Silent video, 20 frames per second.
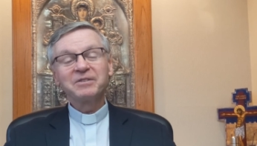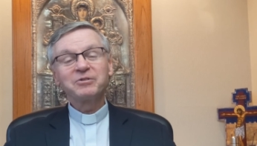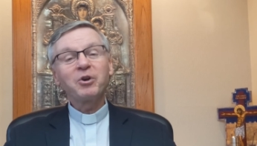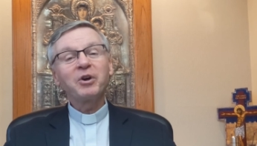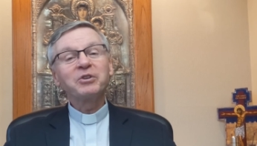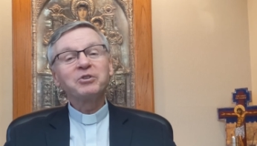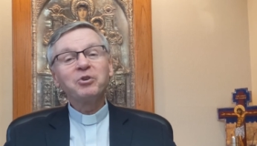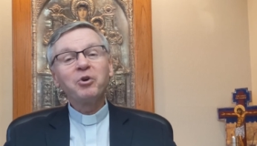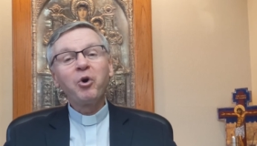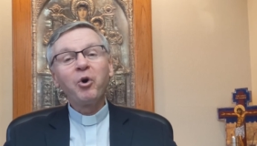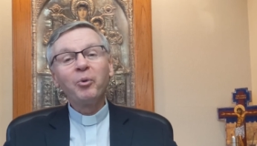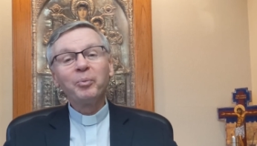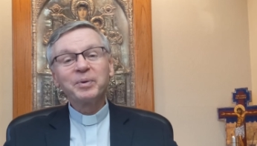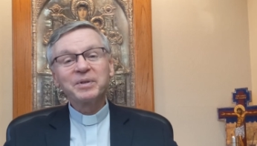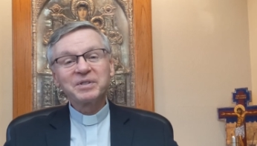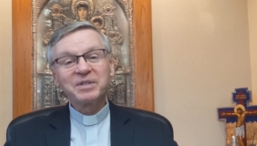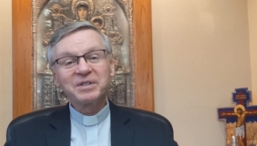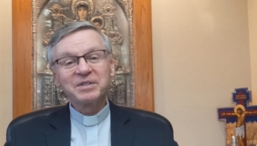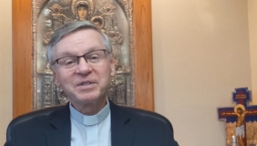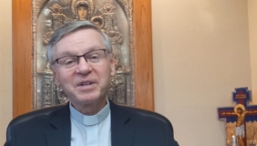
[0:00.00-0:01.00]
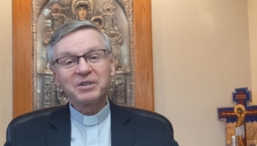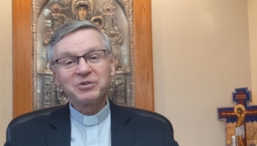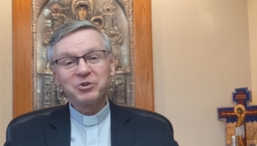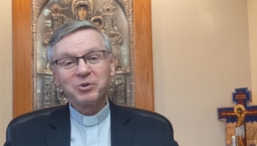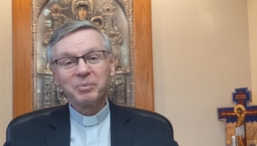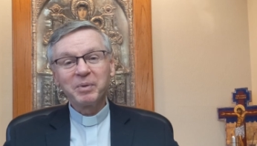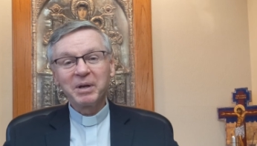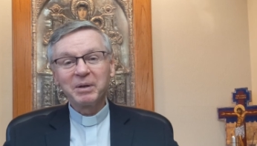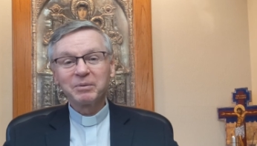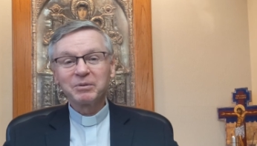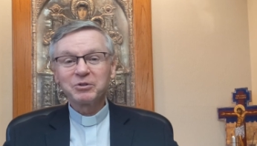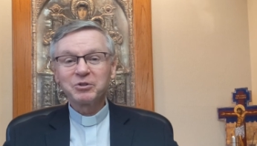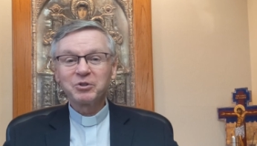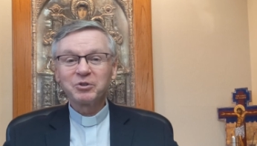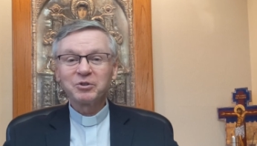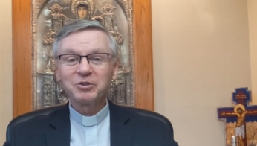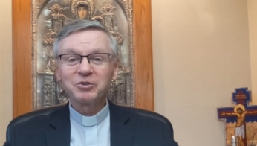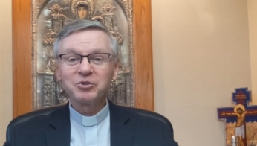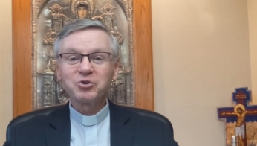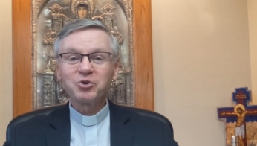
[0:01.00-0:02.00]
So I do hope is this that you'll be able
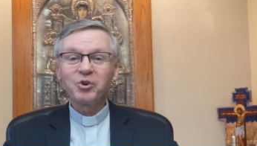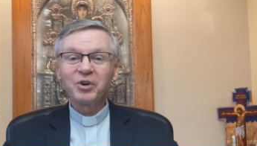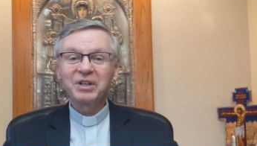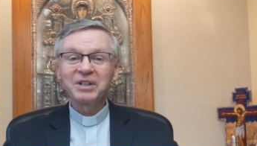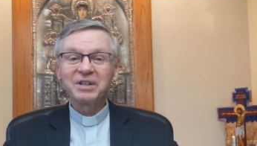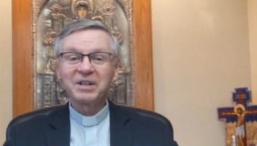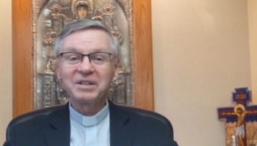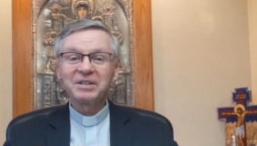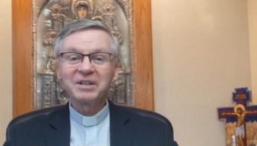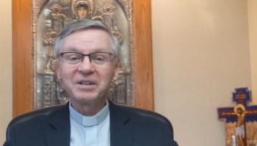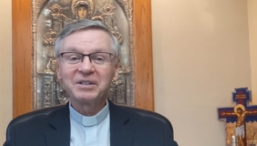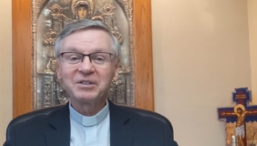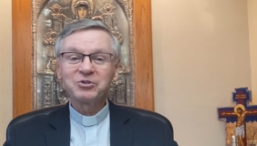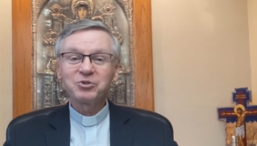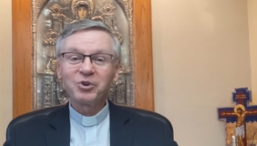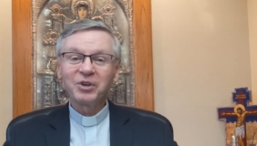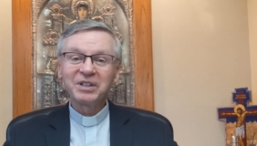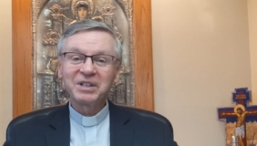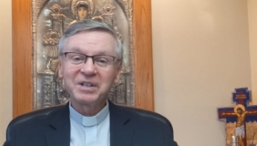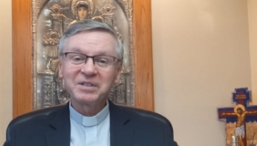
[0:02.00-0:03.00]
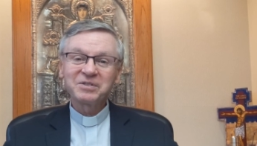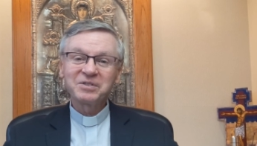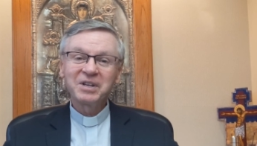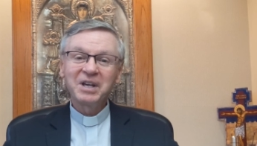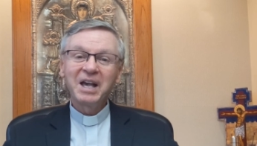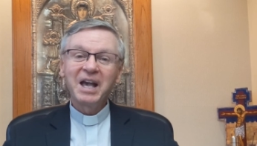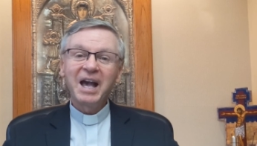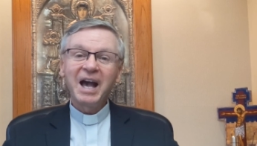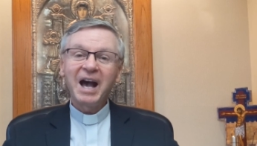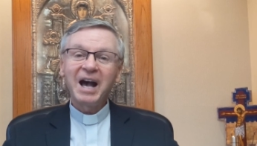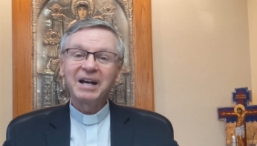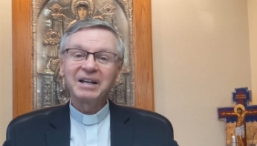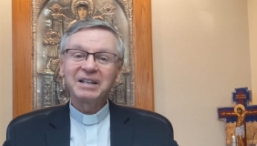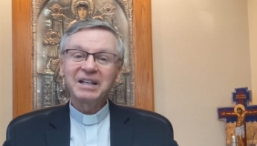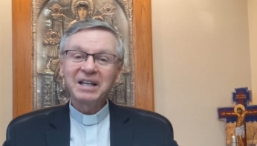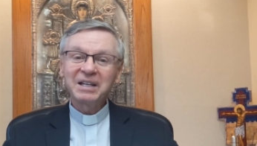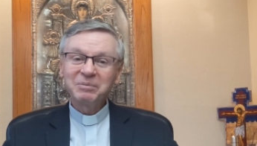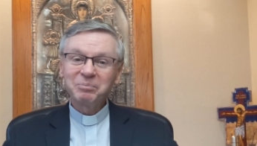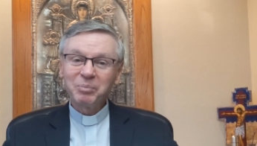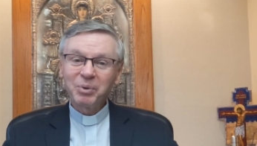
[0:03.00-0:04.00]
to join us
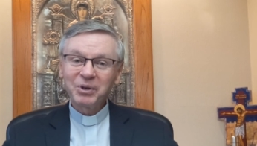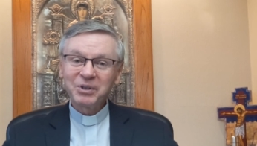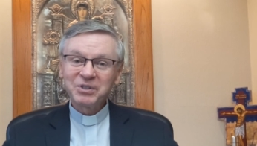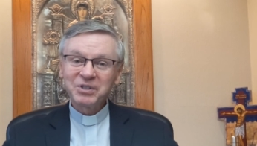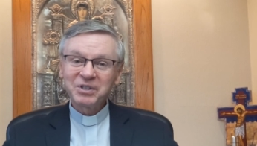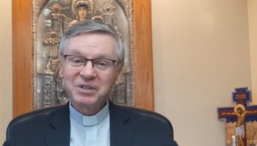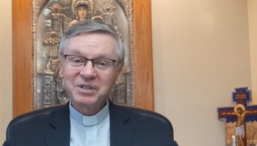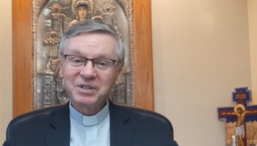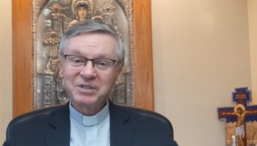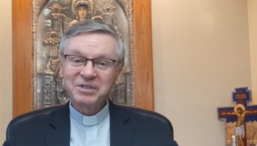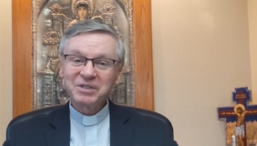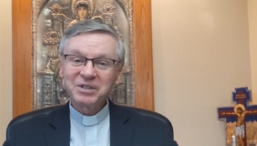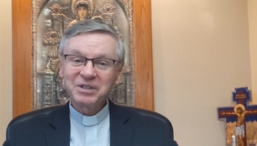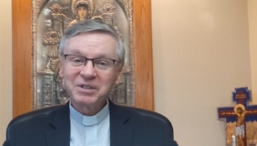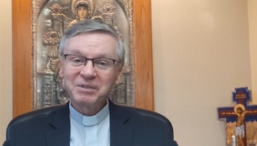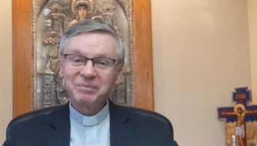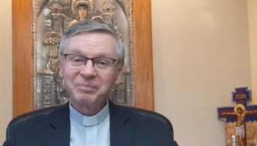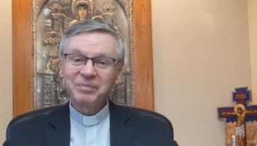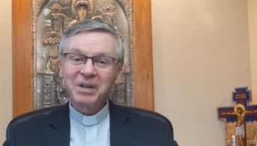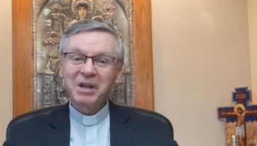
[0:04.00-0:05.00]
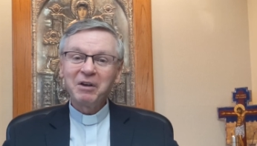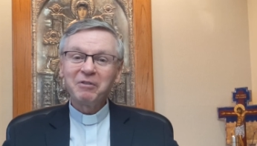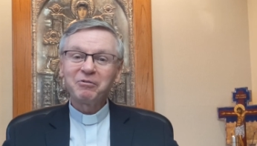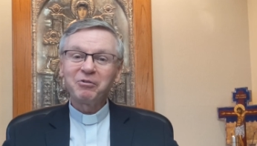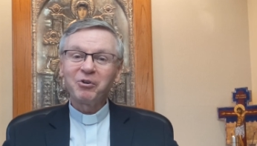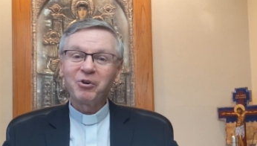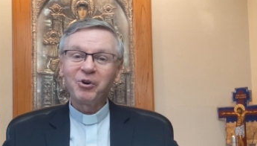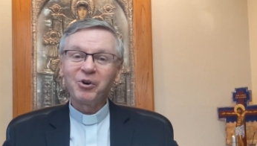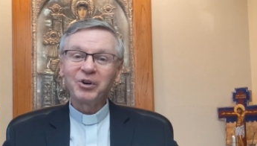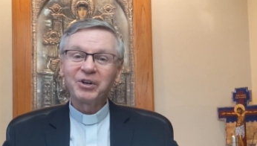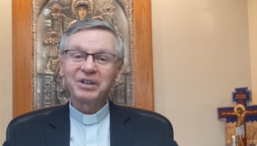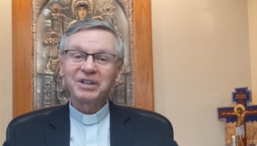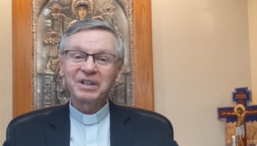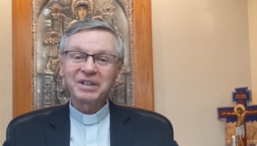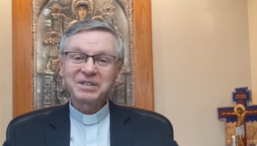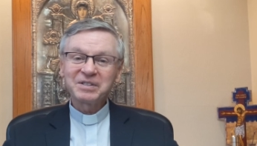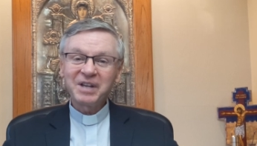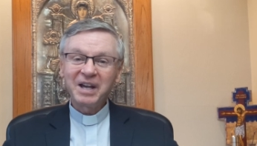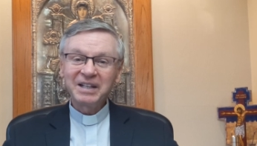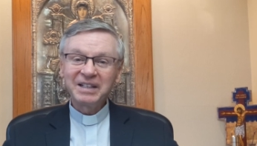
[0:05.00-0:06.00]
in person this year for an
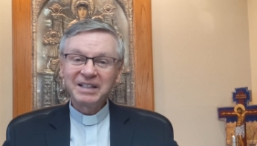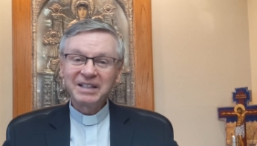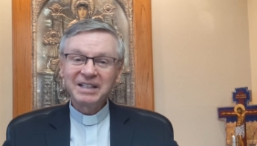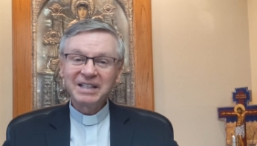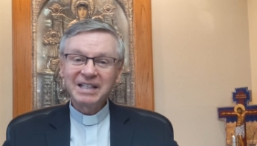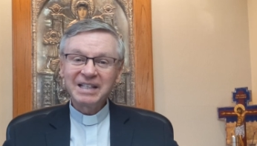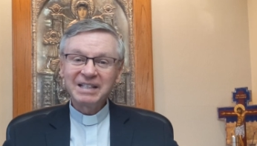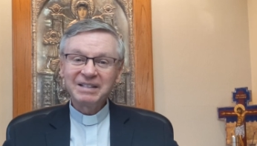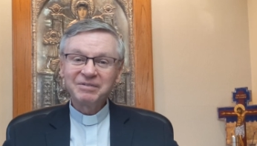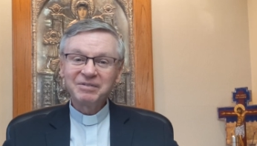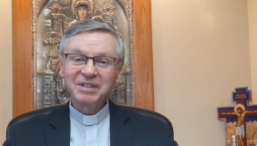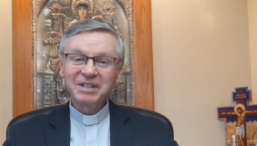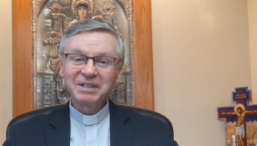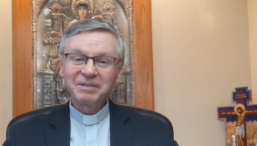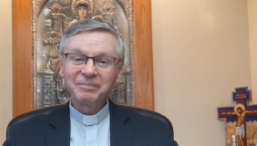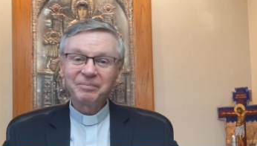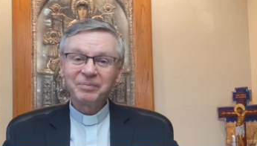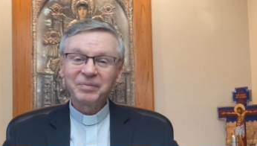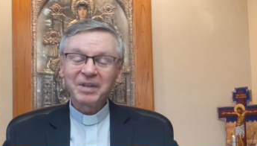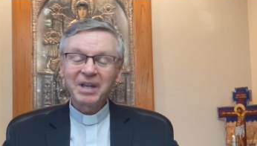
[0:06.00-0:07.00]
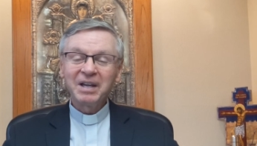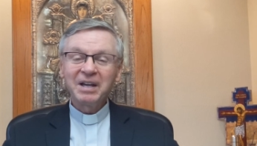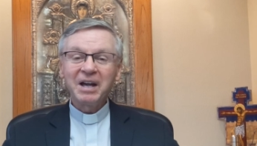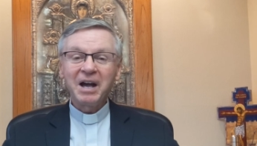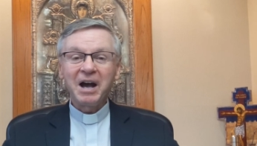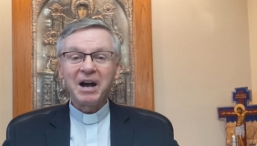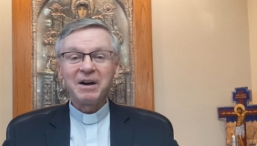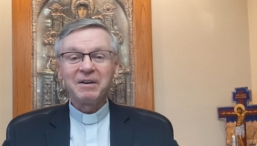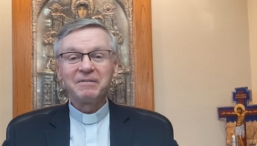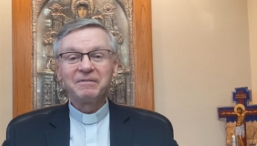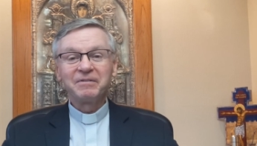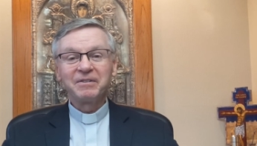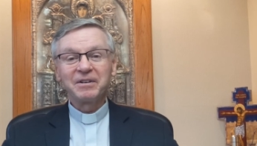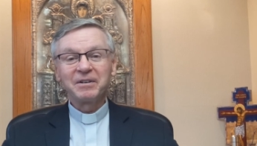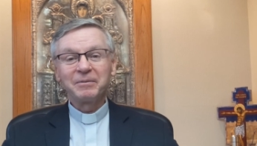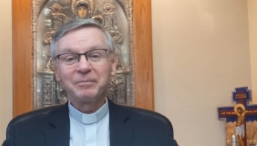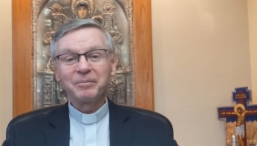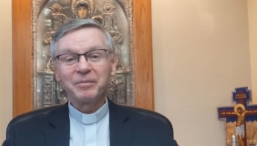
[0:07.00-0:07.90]
exciting evening of